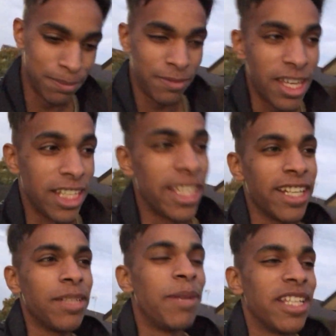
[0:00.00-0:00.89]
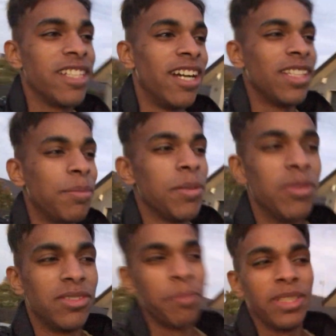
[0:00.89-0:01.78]
they care about, you know, other
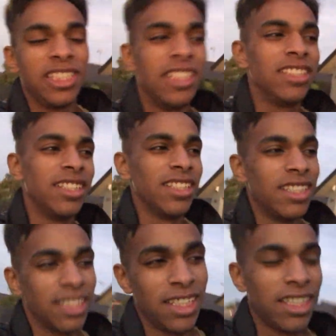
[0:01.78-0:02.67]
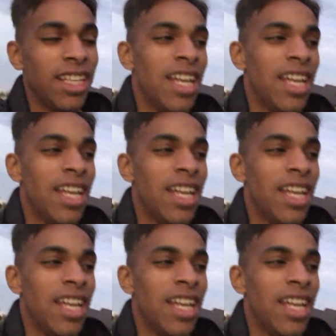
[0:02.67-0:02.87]
people's opinion, da la la.